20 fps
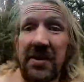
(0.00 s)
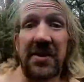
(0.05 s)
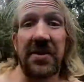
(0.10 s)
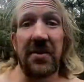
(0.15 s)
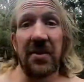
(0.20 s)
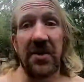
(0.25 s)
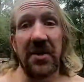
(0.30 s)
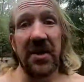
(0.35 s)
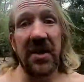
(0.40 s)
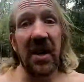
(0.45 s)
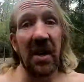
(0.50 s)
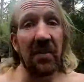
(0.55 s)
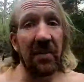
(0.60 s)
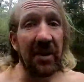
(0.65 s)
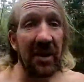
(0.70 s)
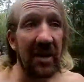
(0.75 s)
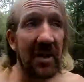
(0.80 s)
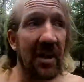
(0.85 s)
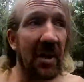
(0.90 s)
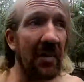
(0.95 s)
I was
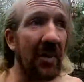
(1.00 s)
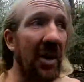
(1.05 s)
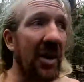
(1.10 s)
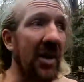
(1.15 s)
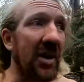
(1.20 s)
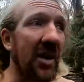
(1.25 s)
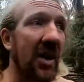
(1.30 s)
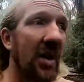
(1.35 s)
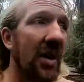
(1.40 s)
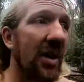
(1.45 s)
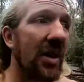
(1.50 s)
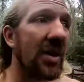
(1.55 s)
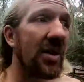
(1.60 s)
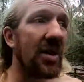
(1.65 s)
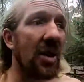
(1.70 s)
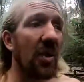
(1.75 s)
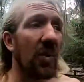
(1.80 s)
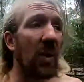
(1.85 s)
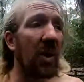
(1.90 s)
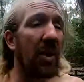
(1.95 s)
coming in, I'm like, you
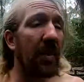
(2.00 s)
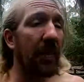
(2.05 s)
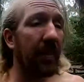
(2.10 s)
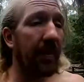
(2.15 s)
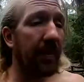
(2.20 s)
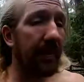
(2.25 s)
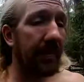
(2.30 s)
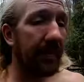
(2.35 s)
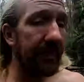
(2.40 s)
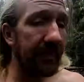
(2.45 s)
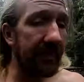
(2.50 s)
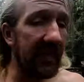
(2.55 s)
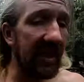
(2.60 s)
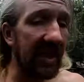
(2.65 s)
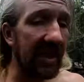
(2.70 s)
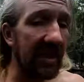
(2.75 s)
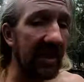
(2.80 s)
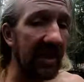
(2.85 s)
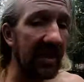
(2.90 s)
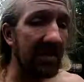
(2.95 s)
know what, I'm
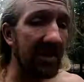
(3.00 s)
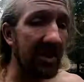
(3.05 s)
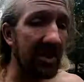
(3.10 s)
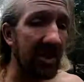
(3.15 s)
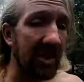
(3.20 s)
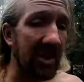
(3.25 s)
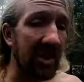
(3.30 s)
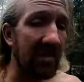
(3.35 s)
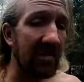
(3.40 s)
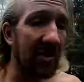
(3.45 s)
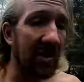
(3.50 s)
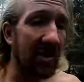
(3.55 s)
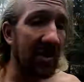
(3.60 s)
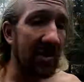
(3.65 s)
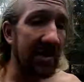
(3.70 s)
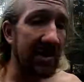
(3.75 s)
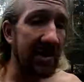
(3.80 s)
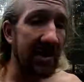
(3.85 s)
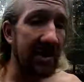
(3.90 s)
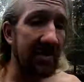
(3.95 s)
going to get my trekking
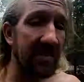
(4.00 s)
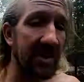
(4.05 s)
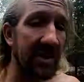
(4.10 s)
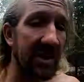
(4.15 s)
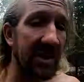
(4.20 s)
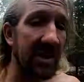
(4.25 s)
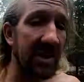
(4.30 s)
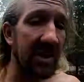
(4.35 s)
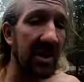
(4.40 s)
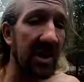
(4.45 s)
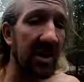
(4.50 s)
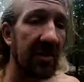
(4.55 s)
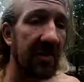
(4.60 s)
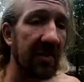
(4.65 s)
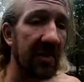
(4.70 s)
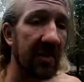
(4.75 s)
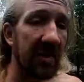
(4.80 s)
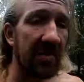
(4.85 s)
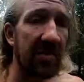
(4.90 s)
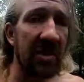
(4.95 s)
poles and I'm just going to go
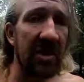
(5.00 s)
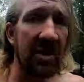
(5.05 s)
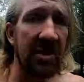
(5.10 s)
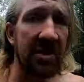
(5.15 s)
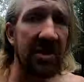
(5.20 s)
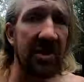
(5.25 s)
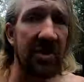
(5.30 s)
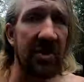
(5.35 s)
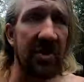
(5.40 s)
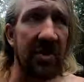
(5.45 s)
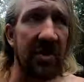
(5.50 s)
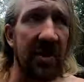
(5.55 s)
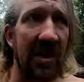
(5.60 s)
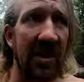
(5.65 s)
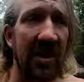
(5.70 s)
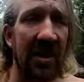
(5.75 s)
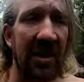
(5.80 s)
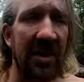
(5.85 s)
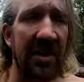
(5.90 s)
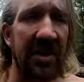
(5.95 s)
for it. I'm going to do
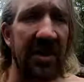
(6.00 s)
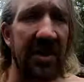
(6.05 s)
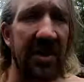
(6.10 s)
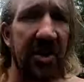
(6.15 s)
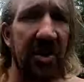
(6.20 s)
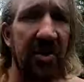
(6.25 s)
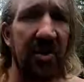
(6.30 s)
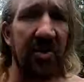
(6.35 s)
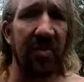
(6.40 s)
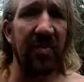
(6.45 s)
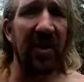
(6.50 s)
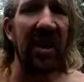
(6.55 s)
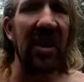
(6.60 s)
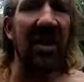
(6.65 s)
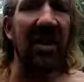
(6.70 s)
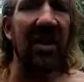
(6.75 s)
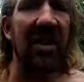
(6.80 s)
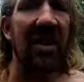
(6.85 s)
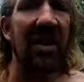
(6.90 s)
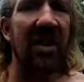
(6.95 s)
at least 2 big
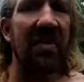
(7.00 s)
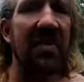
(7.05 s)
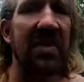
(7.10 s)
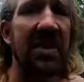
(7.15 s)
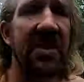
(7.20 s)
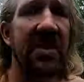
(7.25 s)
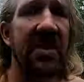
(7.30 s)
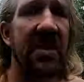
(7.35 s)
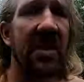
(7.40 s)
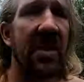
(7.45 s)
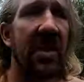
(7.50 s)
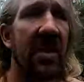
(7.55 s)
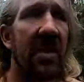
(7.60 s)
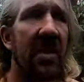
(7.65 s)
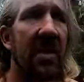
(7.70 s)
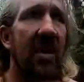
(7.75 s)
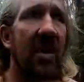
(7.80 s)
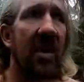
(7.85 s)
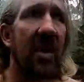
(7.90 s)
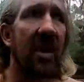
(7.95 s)
climbs,
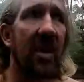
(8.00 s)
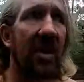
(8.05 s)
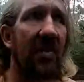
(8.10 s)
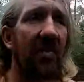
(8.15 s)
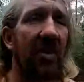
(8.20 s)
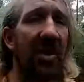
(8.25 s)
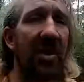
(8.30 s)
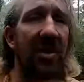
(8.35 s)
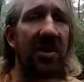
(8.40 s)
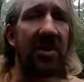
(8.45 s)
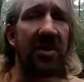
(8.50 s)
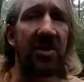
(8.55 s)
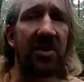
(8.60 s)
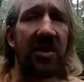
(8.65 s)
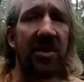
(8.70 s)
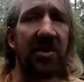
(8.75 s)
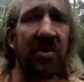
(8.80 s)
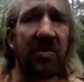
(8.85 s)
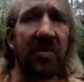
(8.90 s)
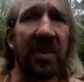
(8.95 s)
probably
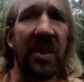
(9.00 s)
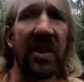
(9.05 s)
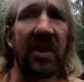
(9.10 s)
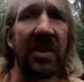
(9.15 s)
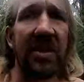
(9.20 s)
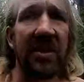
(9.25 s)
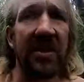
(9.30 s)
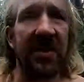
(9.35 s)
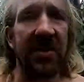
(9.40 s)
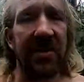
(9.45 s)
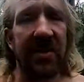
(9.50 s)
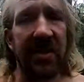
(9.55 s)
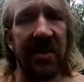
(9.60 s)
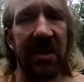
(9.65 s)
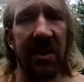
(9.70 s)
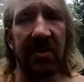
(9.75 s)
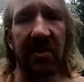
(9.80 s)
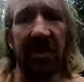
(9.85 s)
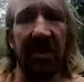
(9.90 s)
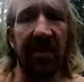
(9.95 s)
200 meters or
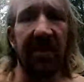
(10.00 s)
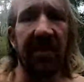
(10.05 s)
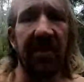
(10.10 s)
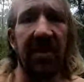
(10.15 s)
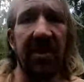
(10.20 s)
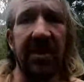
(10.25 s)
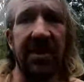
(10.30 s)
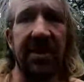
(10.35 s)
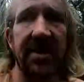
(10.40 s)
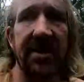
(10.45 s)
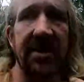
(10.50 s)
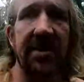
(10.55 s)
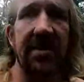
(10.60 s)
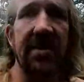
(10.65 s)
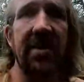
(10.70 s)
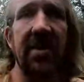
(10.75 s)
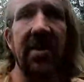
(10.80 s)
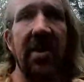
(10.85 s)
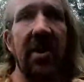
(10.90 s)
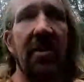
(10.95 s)
so in the first
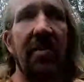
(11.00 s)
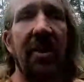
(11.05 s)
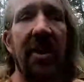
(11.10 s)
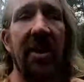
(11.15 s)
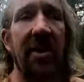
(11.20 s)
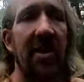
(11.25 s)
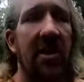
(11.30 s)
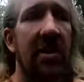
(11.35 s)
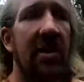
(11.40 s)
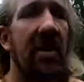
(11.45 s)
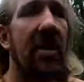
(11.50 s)
kilometer.